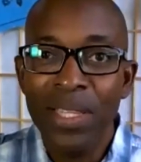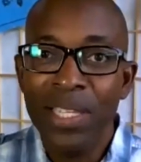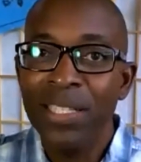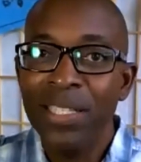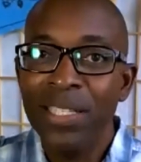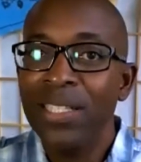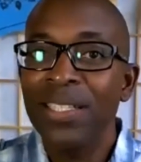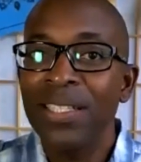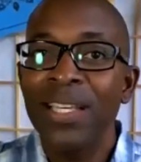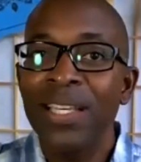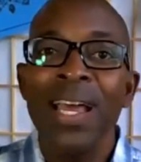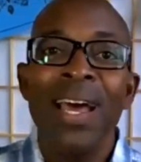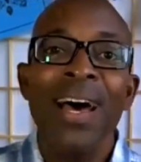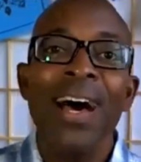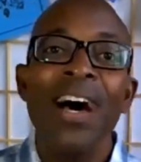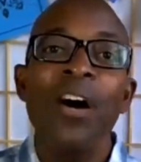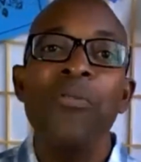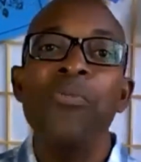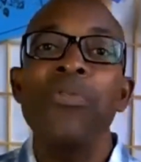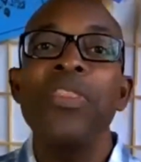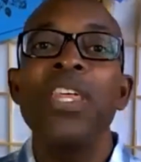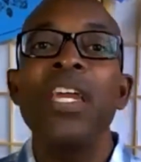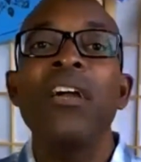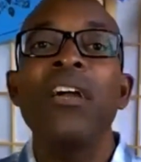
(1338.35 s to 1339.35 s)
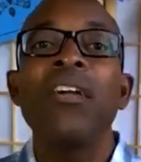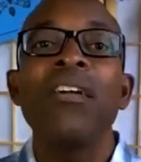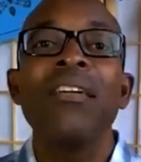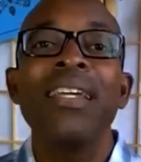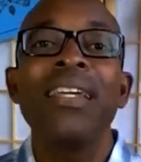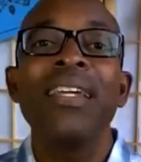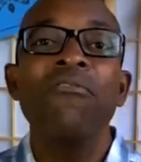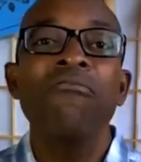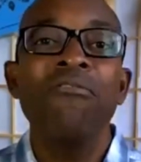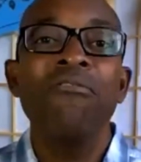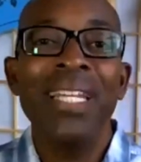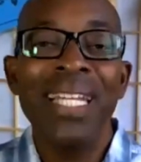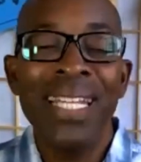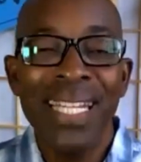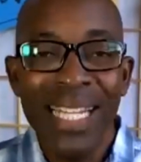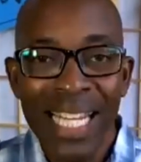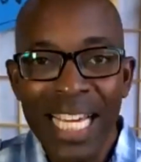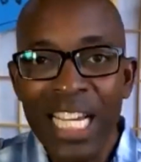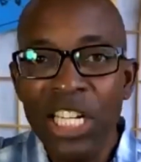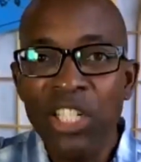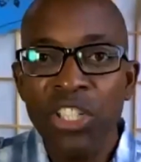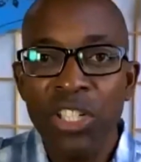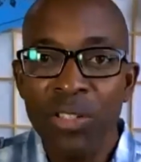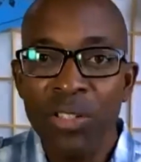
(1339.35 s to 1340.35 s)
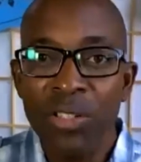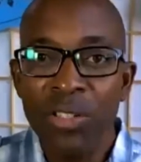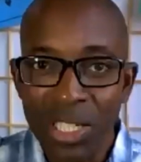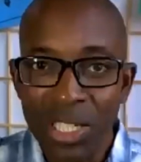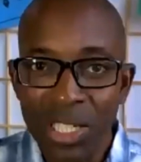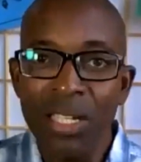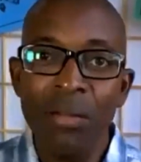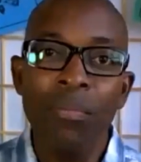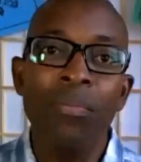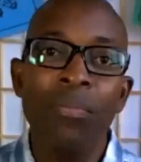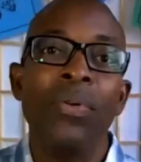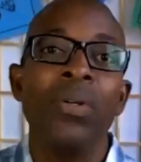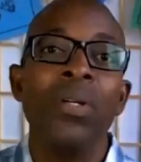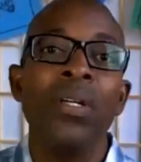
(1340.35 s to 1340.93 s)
This is how they are in relationship